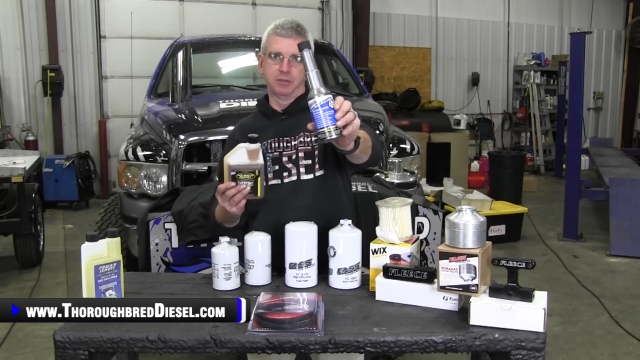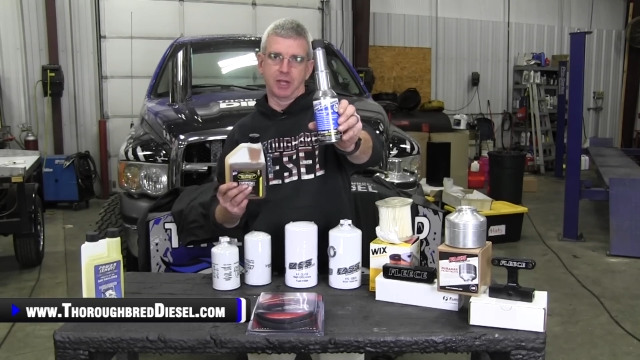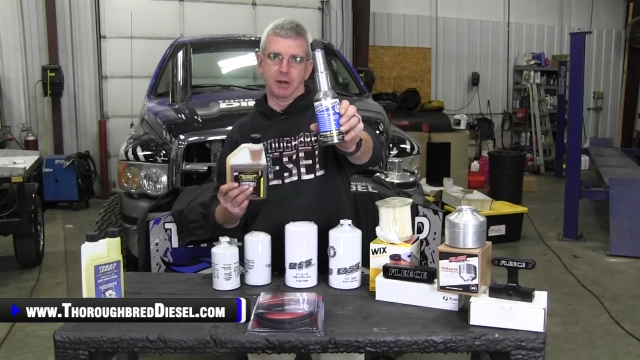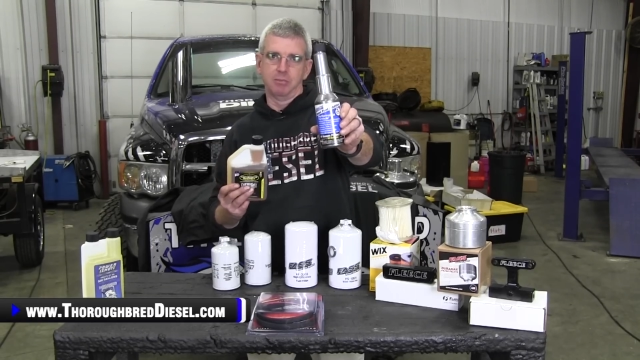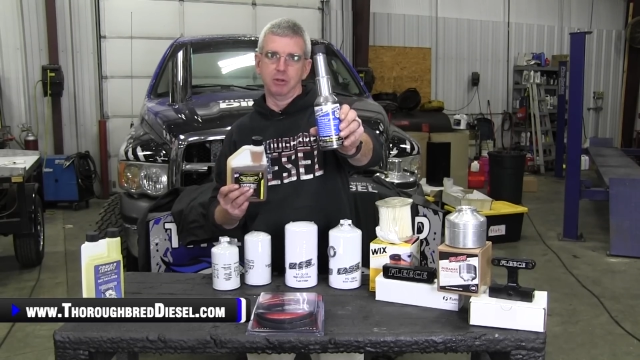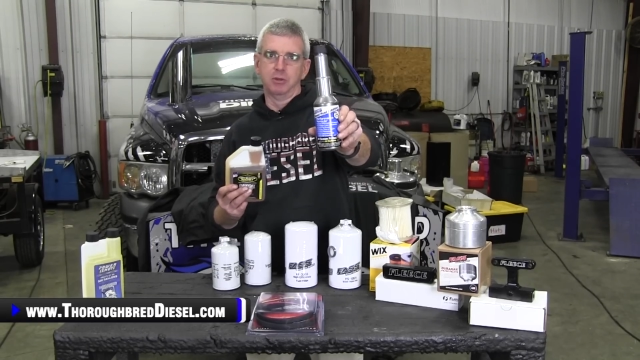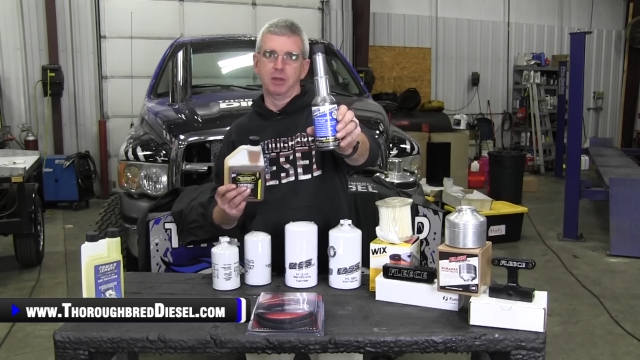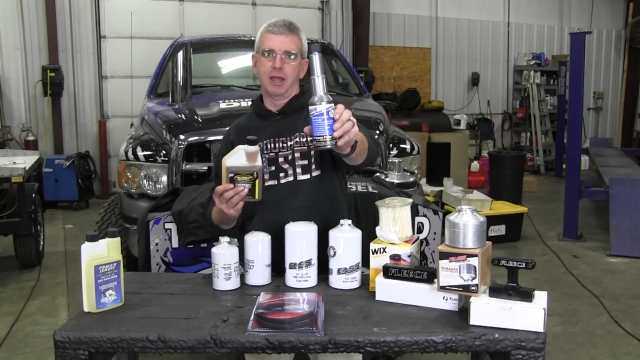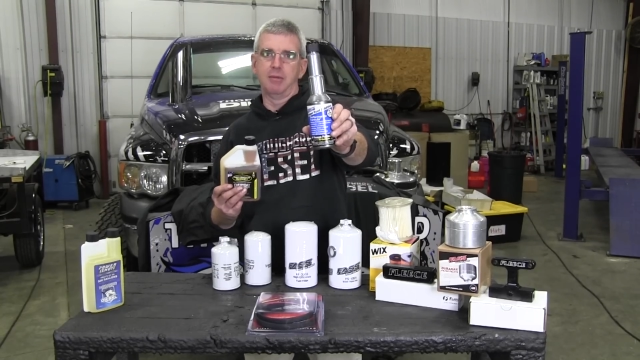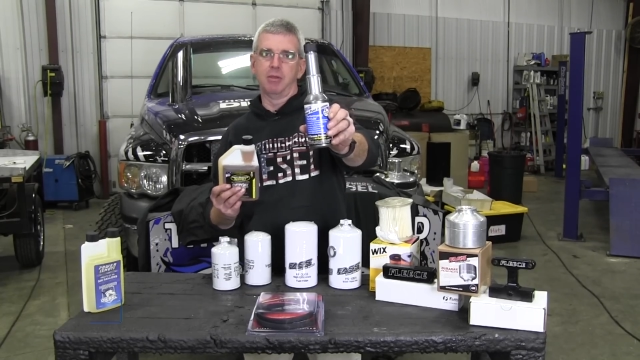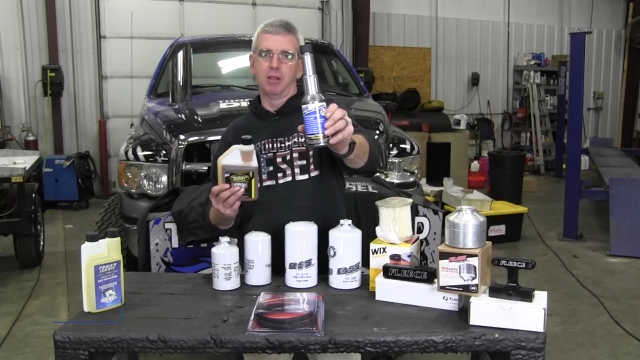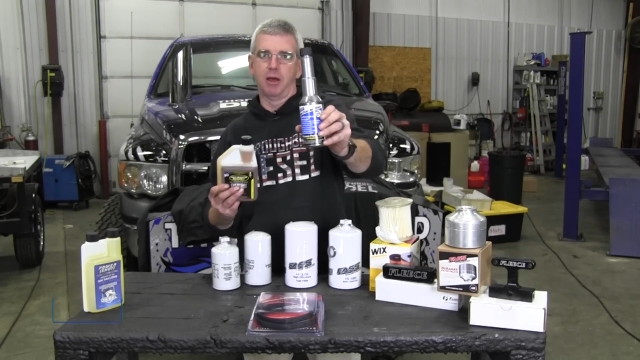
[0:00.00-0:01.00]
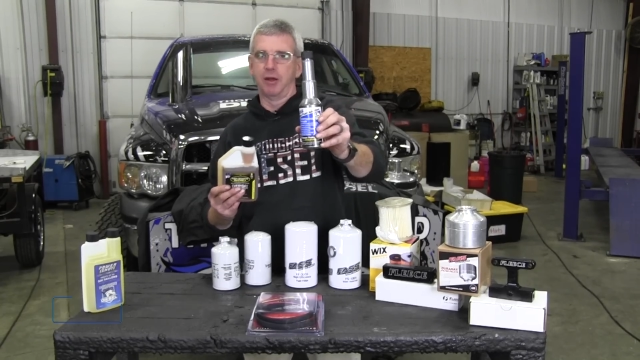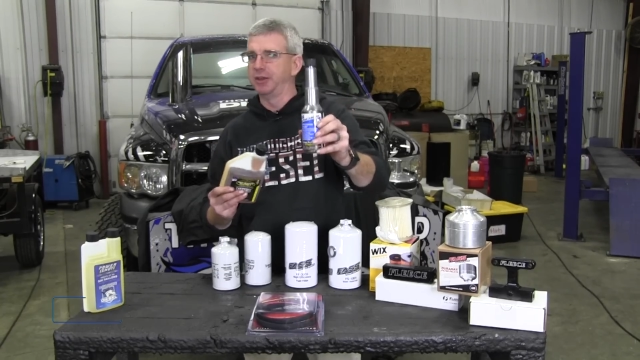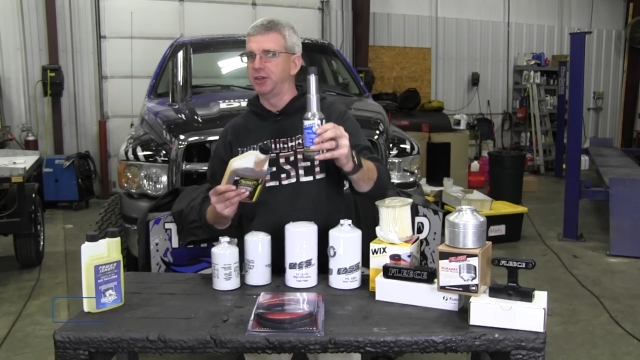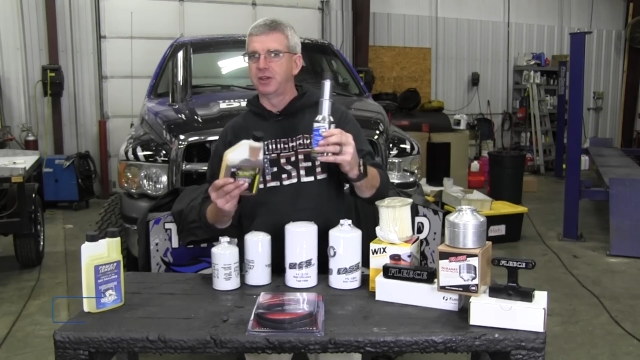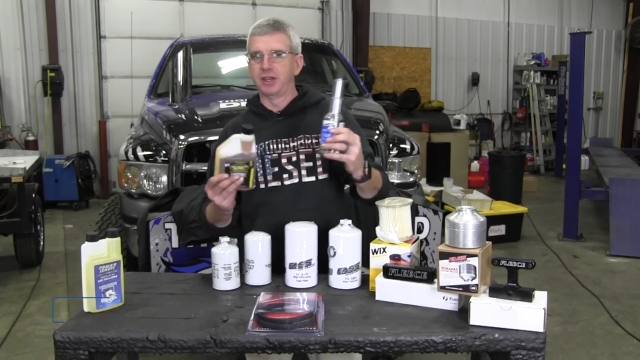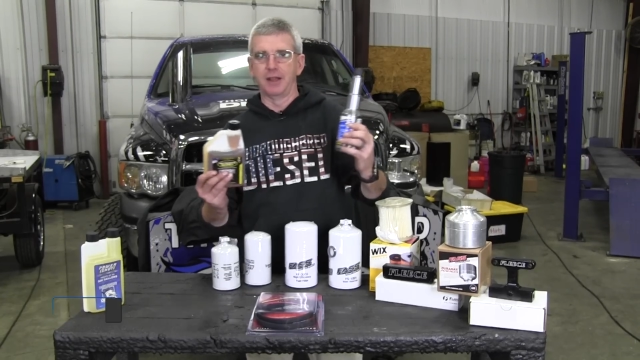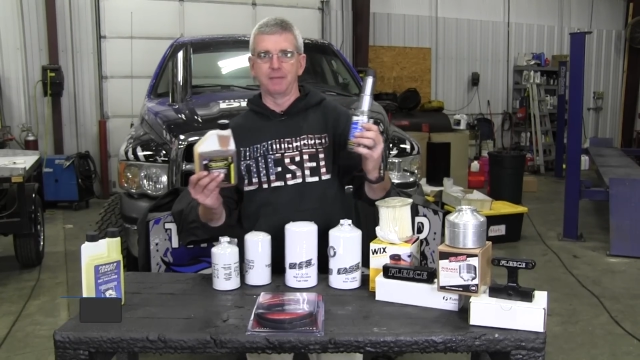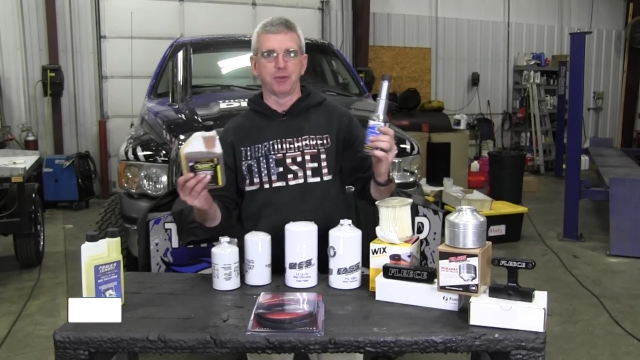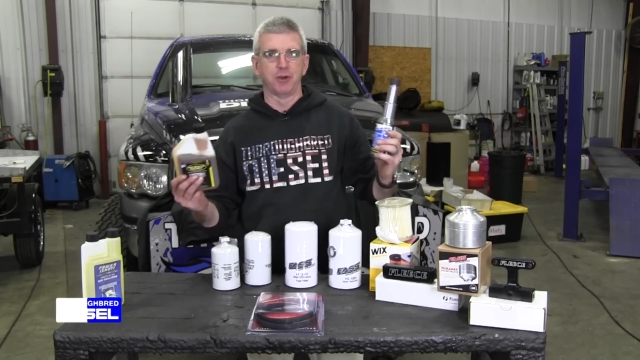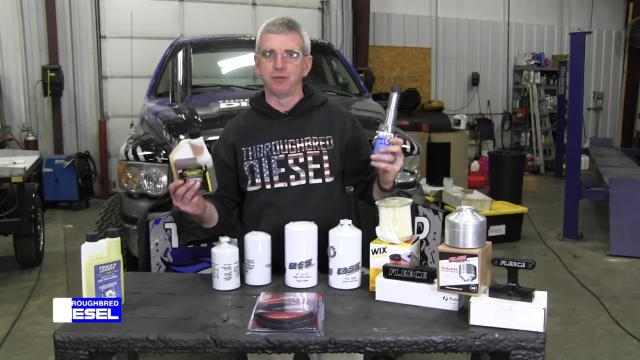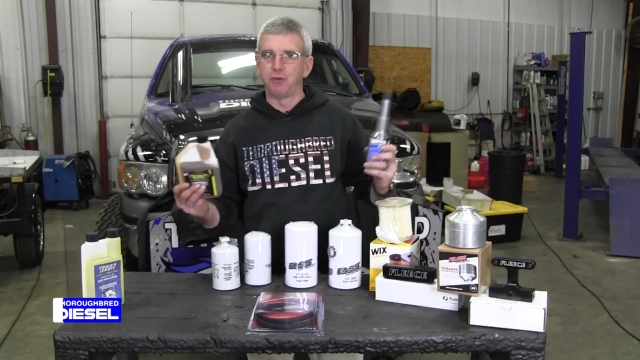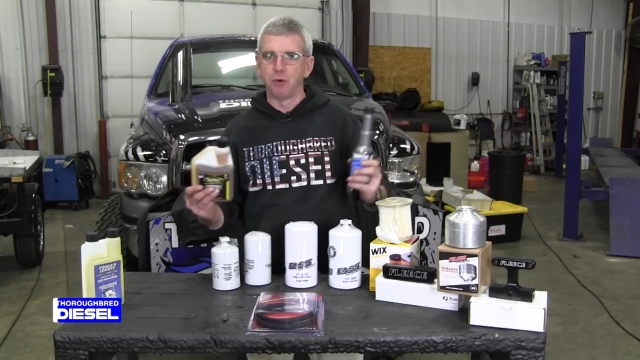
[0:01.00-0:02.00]
It's got a blue label on it. You can get
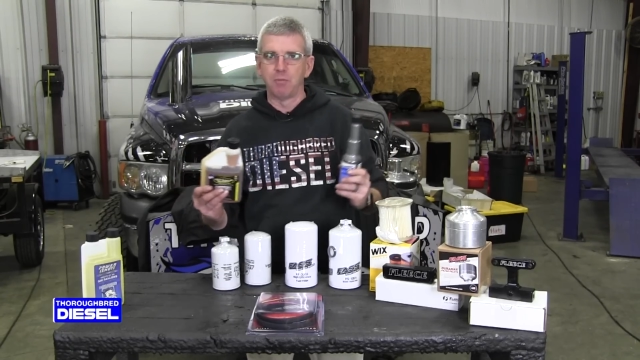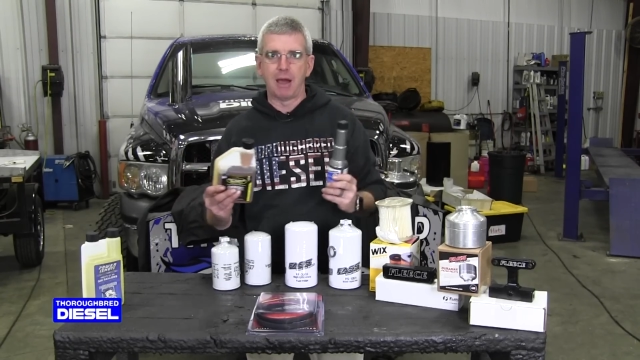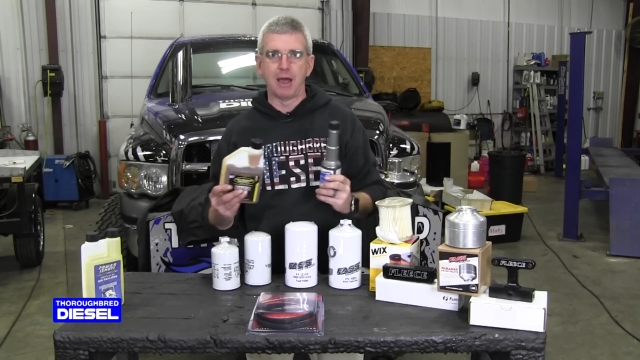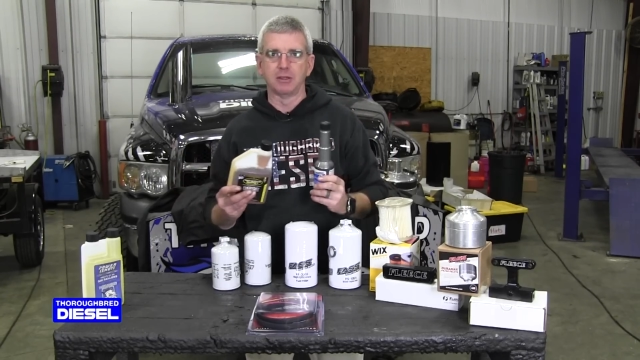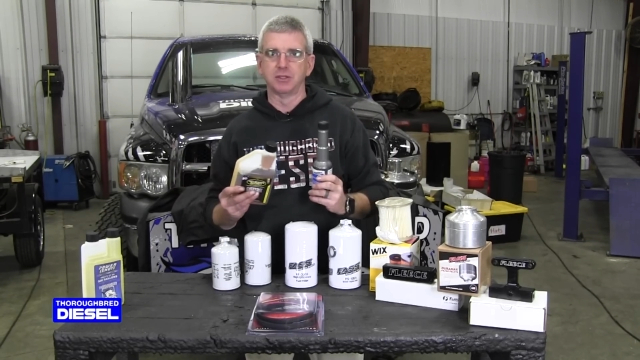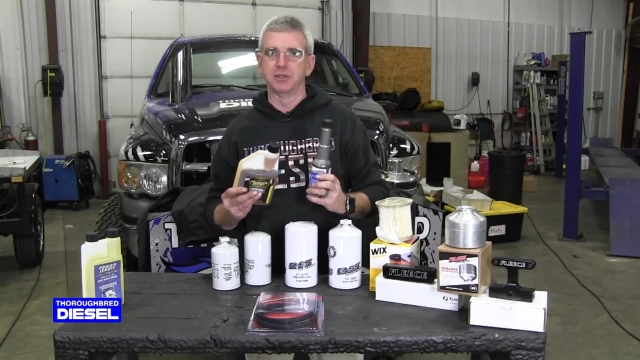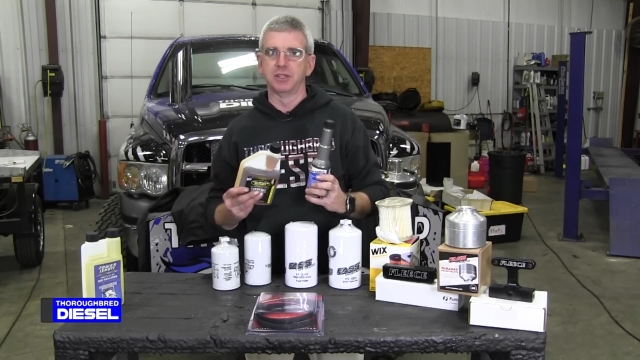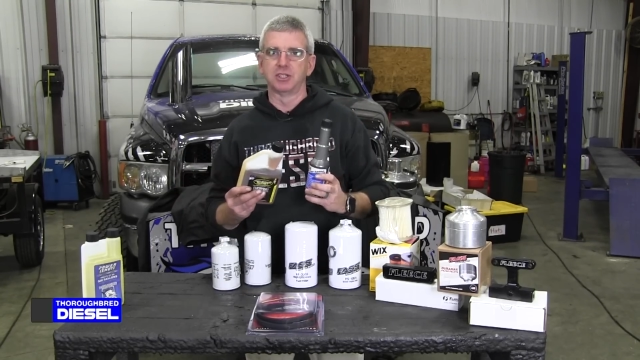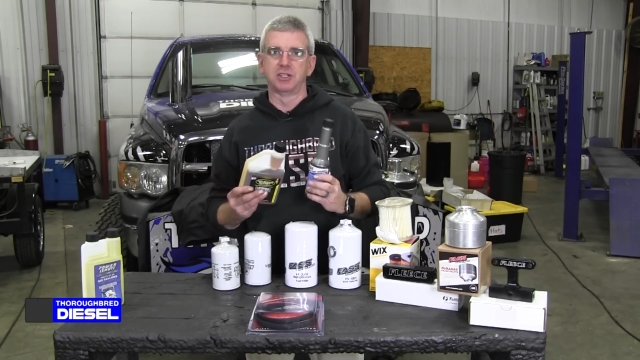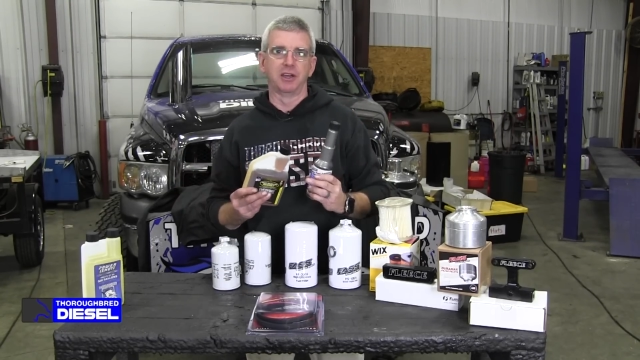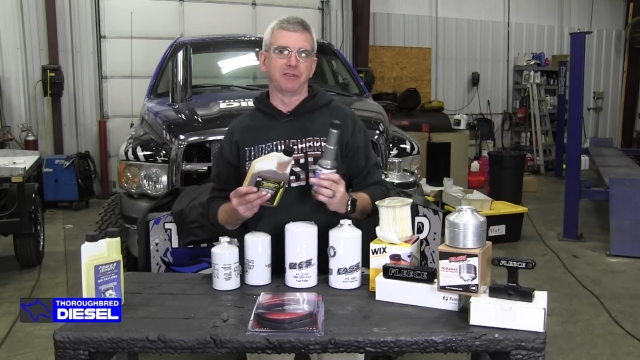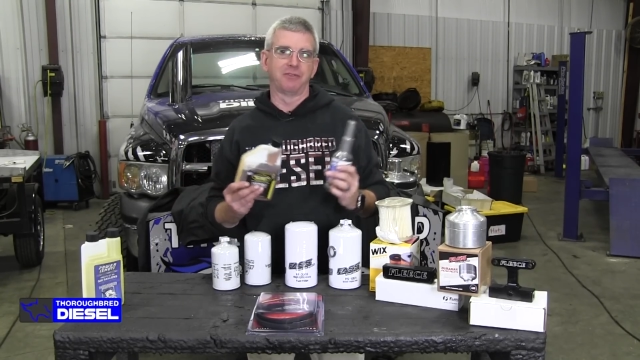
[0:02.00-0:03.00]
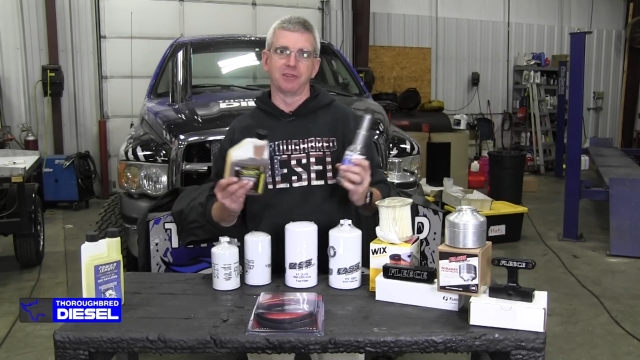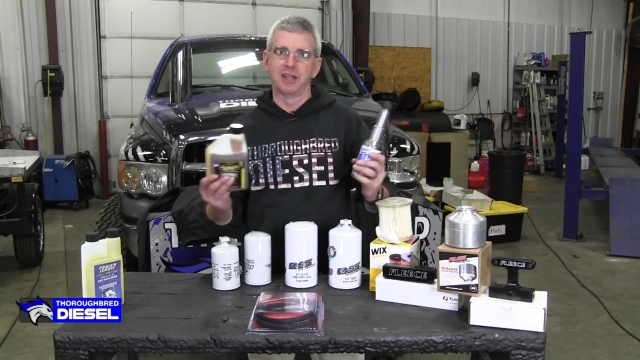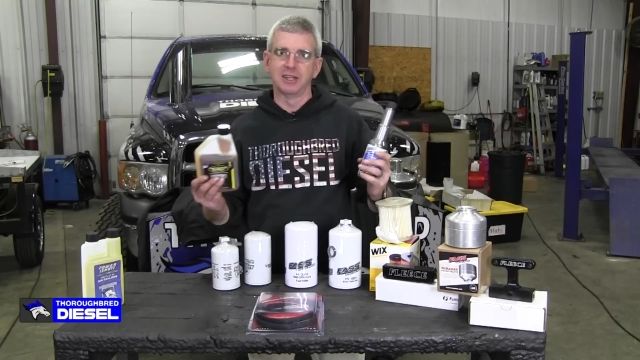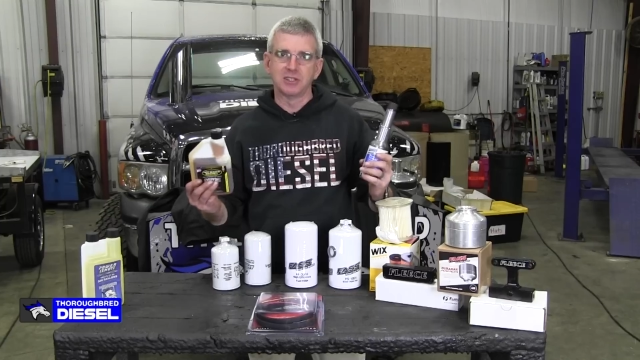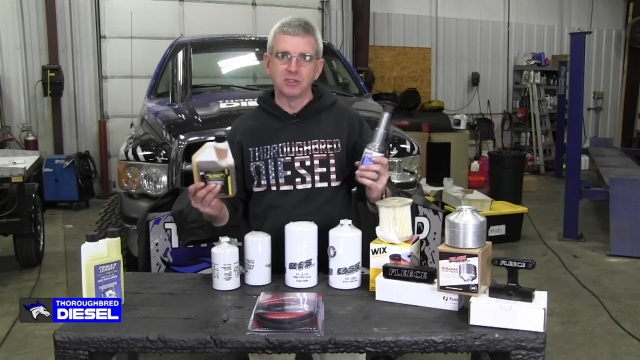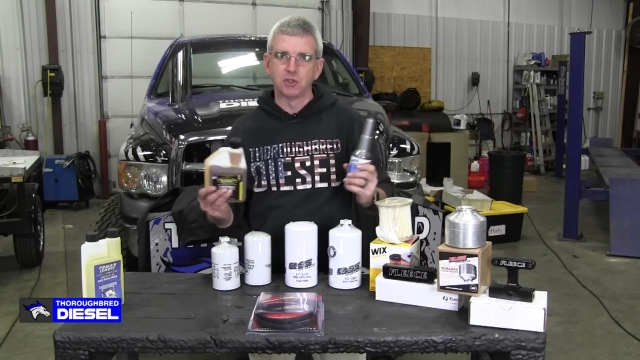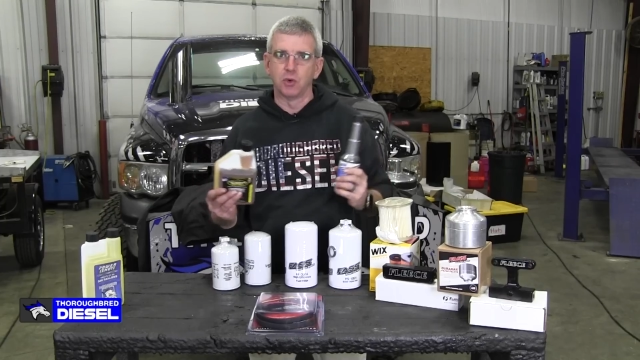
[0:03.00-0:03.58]
three or four bottles of this stuff for less than